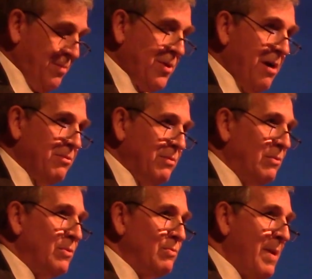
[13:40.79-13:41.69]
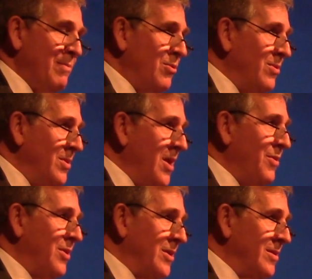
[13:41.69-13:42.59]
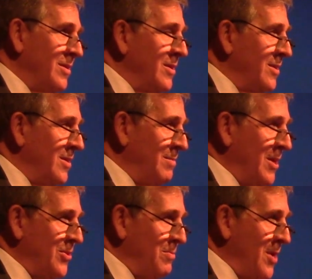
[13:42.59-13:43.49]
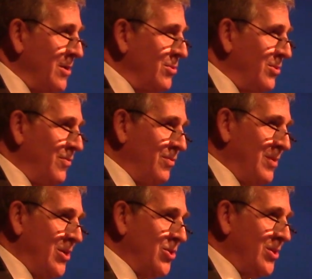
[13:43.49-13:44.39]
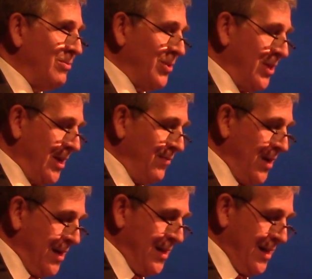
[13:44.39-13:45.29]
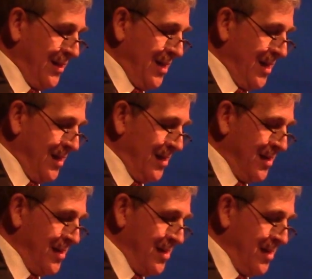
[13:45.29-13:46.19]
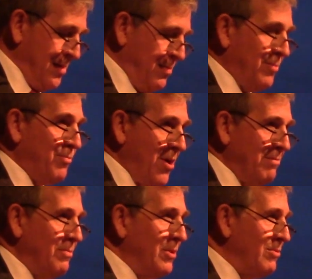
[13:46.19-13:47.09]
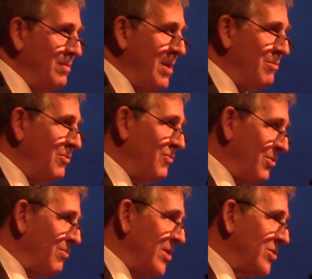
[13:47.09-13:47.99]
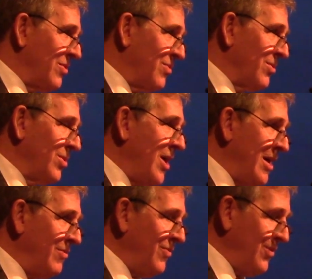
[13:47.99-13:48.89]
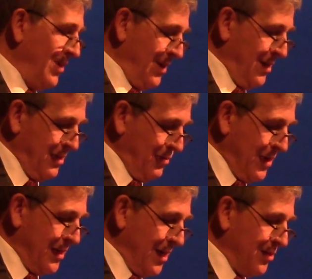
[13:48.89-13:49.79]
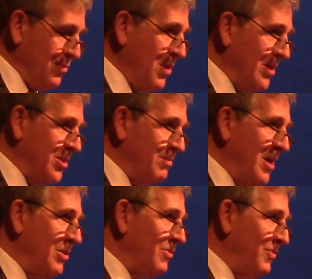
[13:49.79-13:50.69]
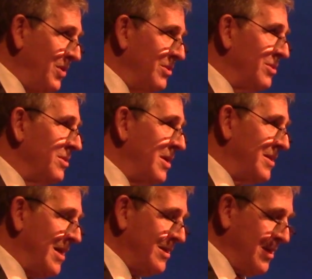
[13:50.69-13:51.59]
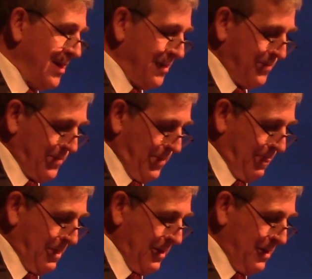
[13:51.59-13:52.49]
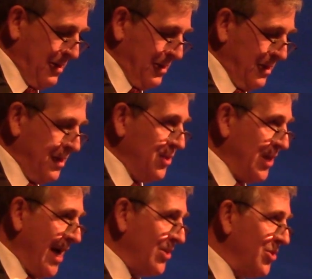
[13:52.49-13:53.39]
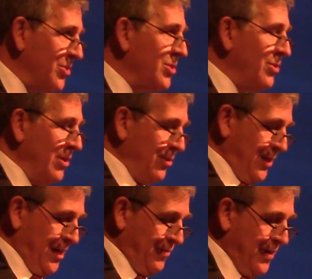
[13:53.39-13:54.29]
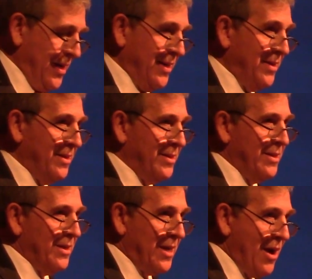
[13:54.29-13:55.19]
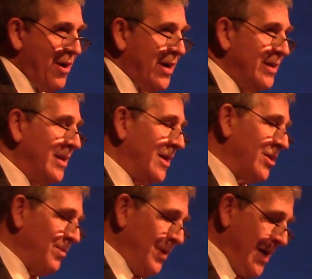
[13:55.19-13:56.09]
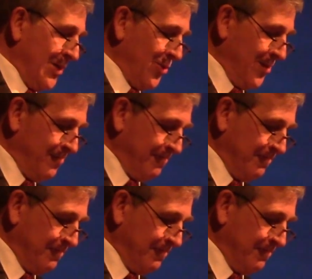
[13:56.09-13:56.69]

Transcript: probably remembered nothing about the medical information that was conveyed that day, but probably remembered for the rest of her life the way Dr. Watson made her feel on that day. His actions clearly conveyed caring and compassion.